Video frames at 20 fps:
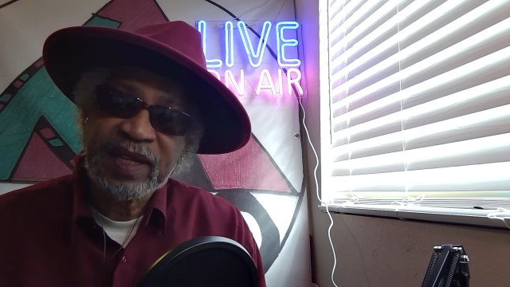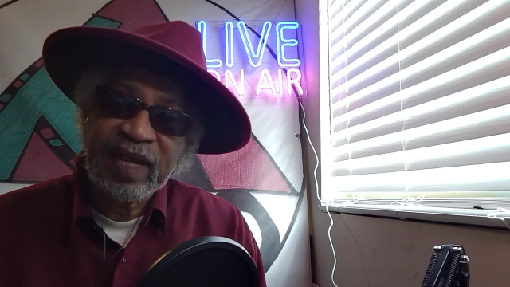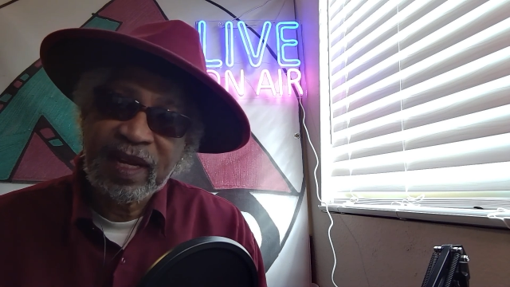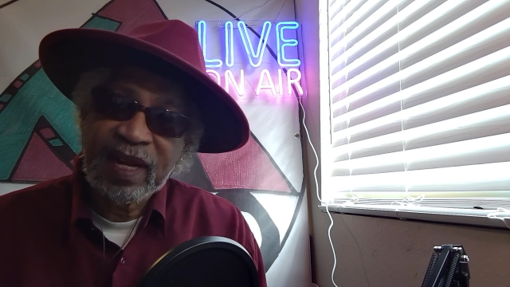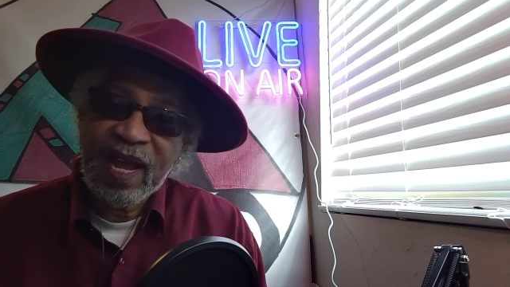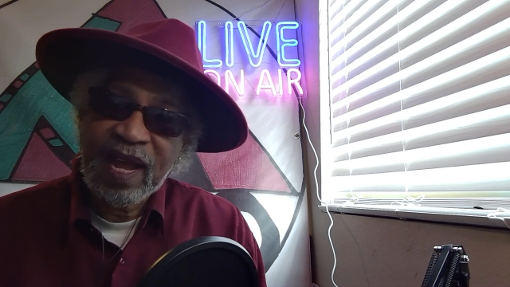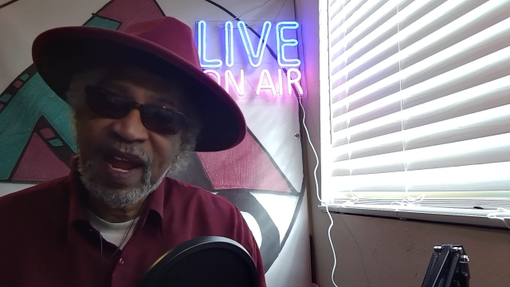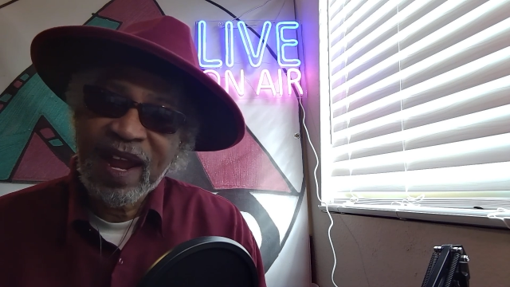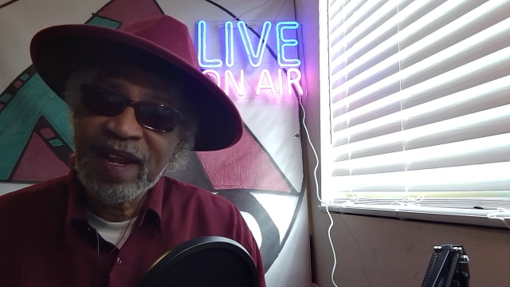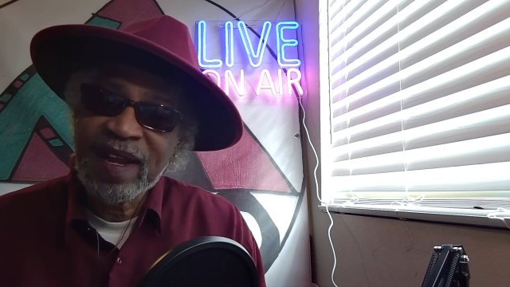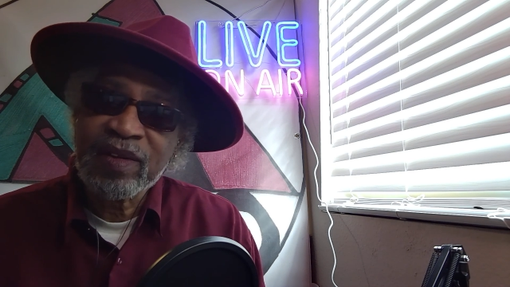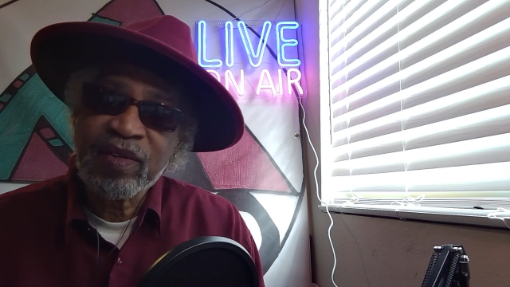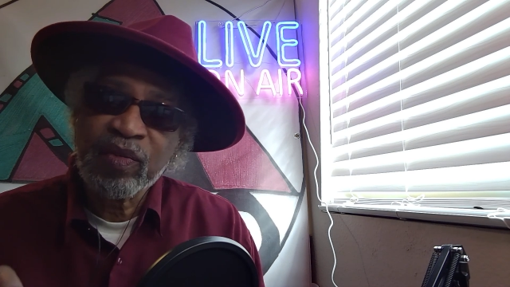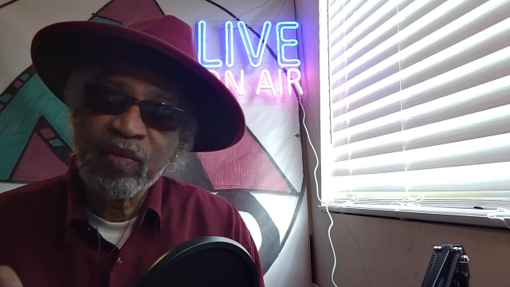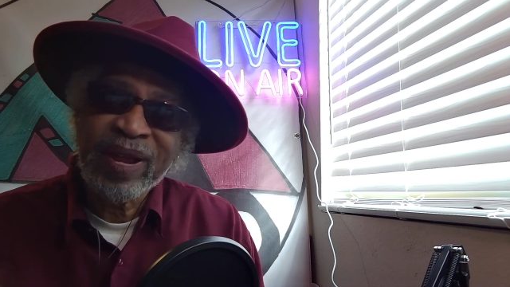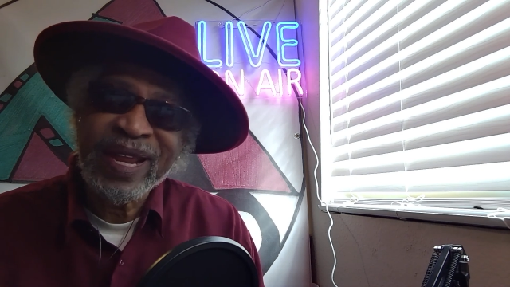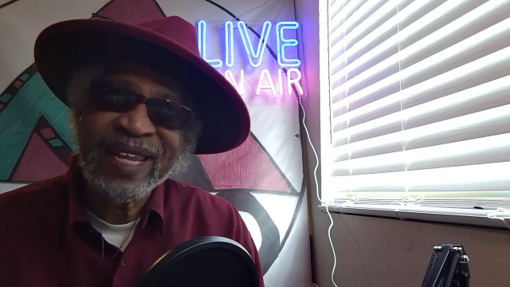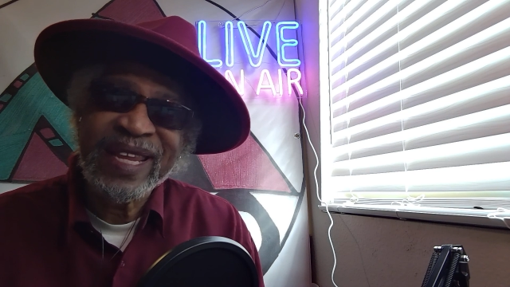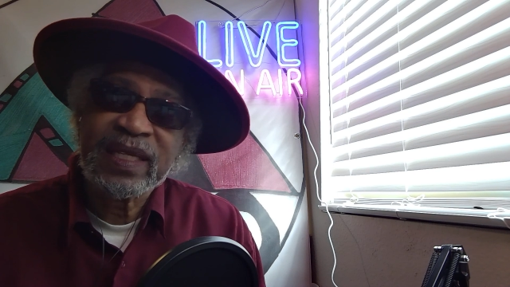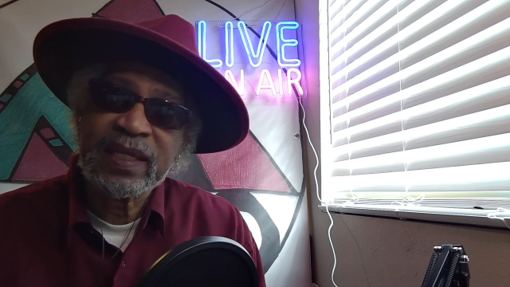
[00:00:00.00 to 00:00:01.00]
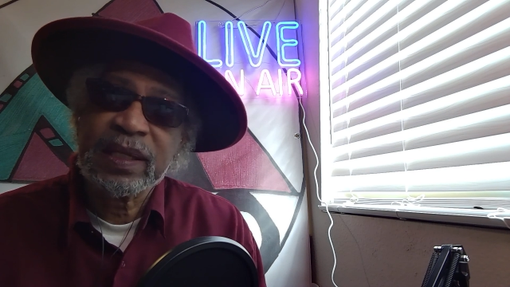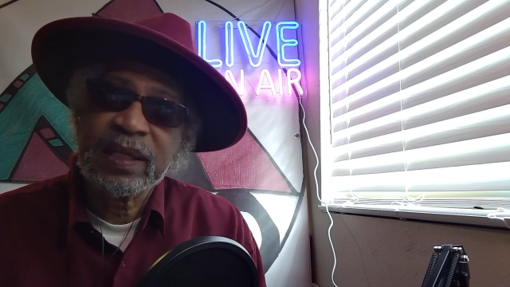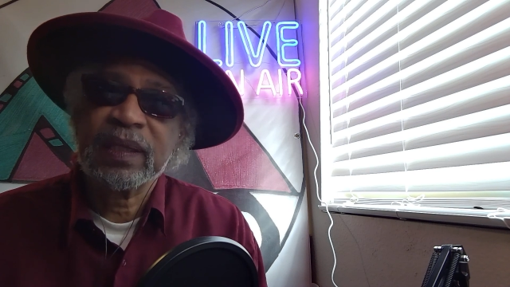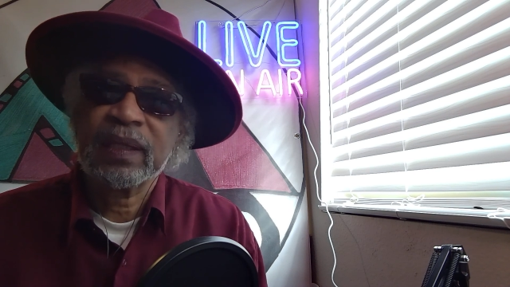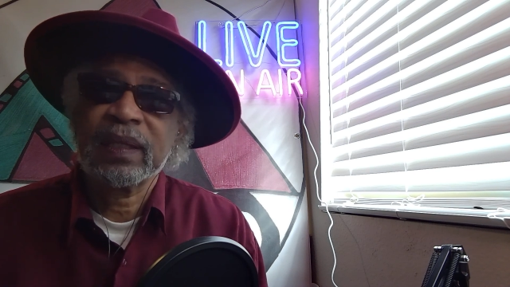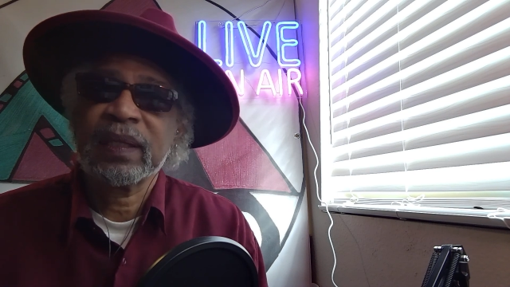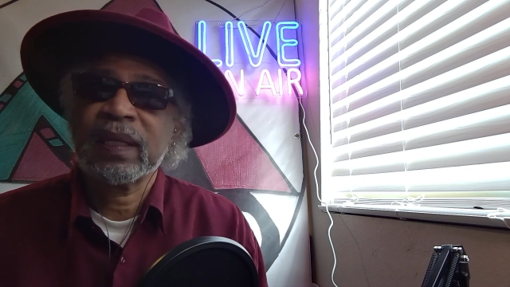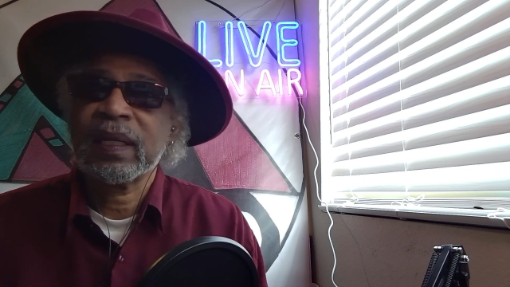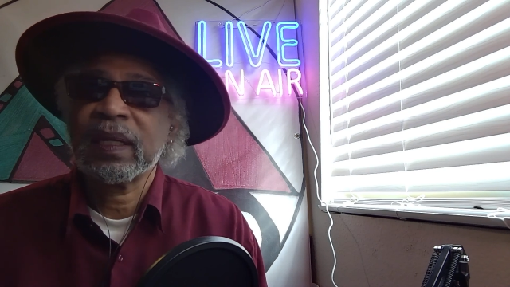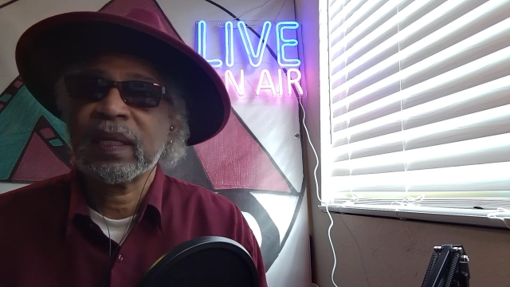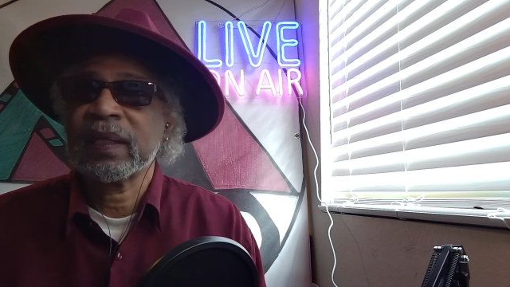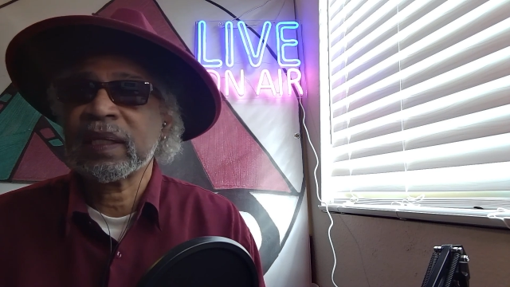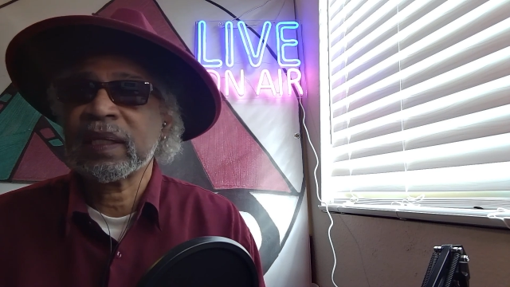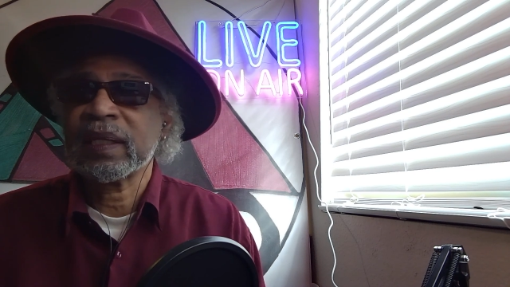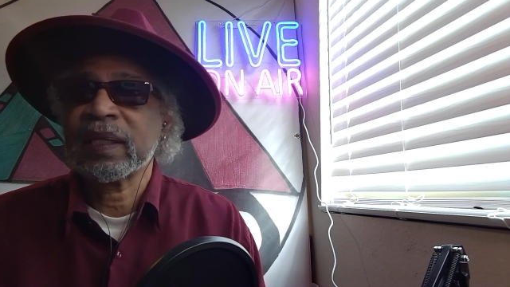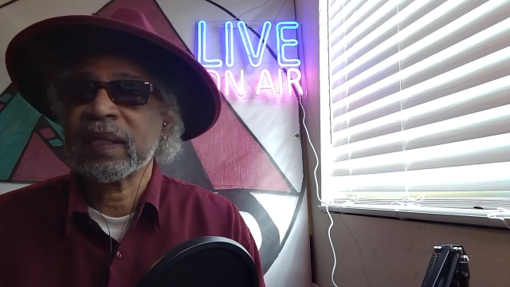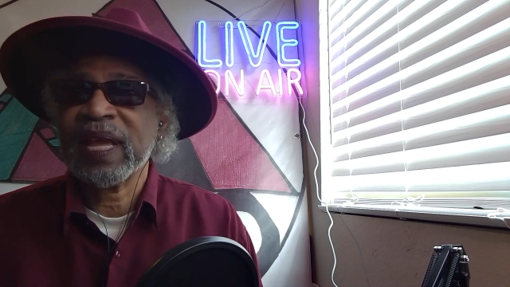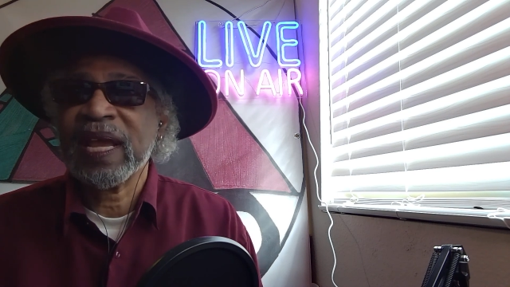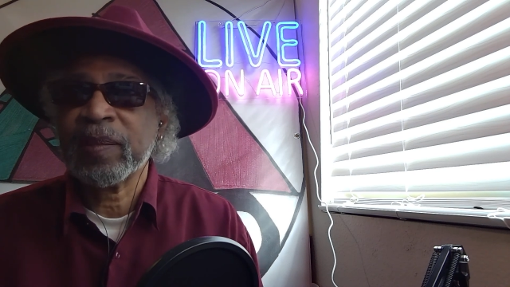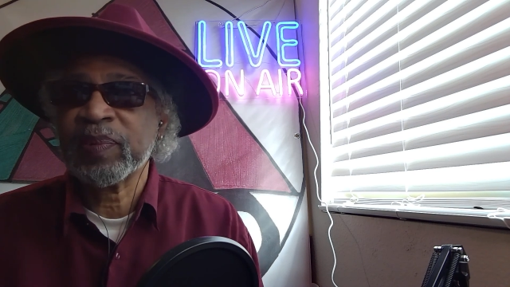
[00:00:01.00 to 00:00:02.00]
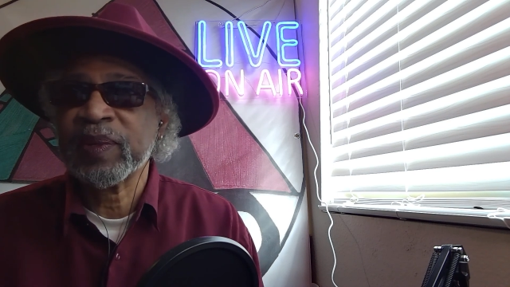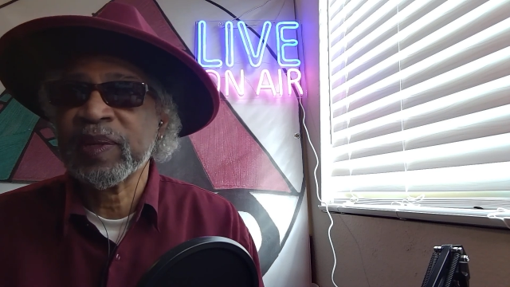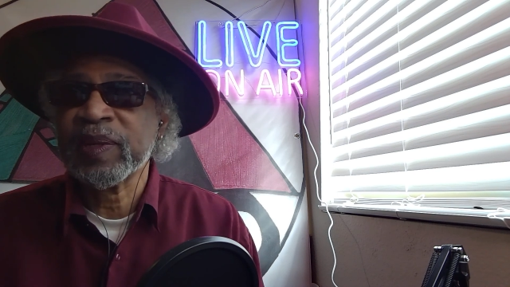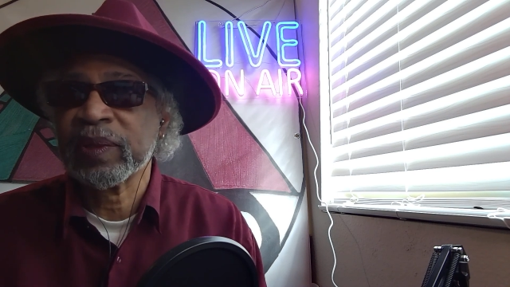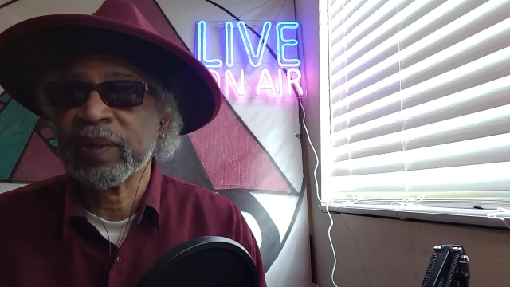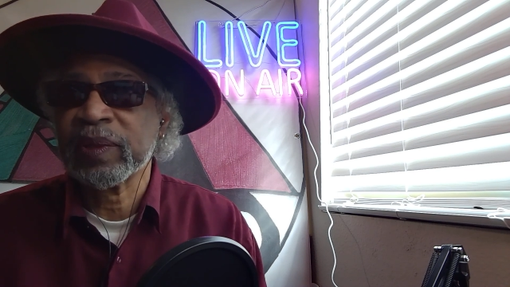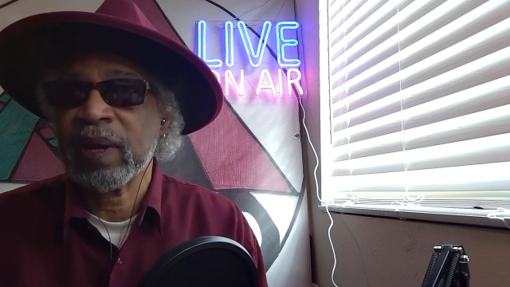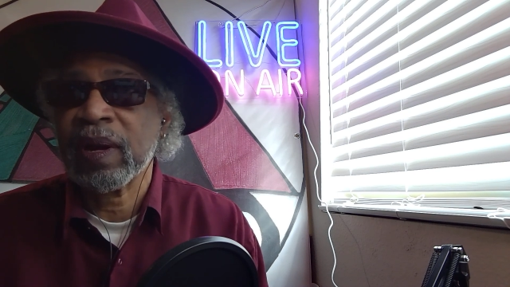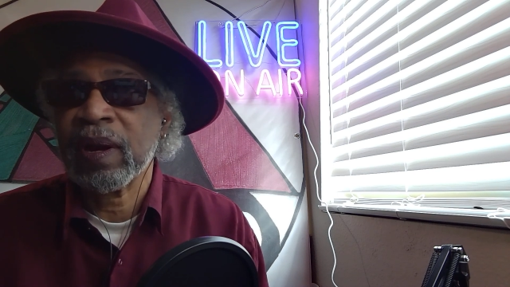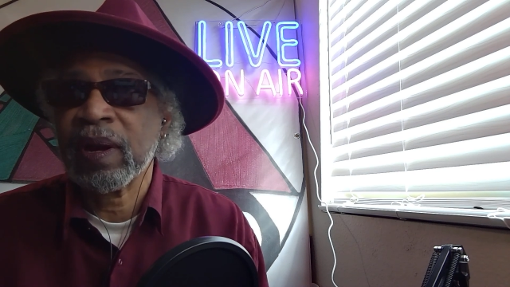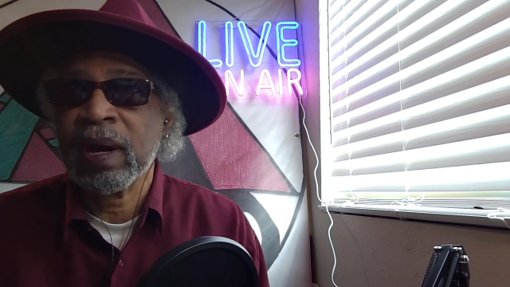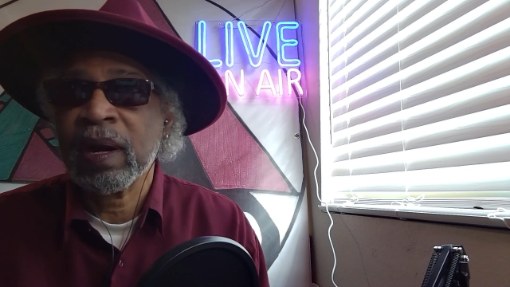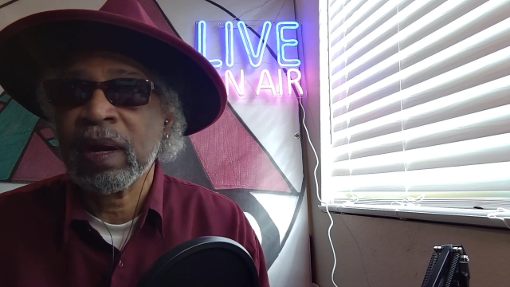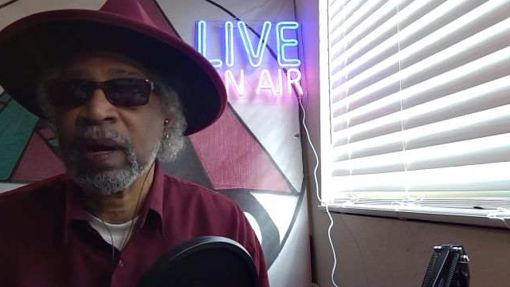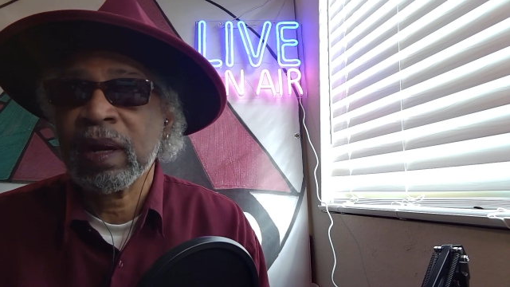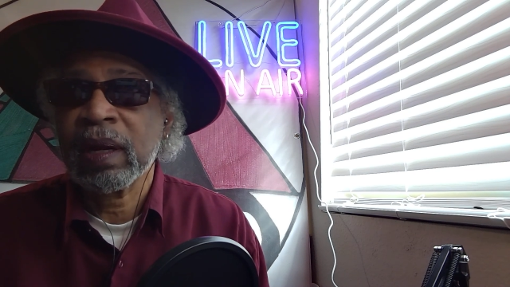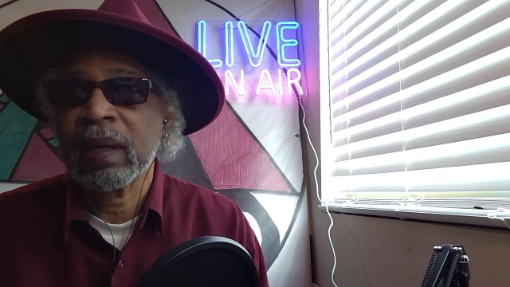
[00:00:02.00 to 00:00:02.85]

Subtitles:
at a higher rate than black people are.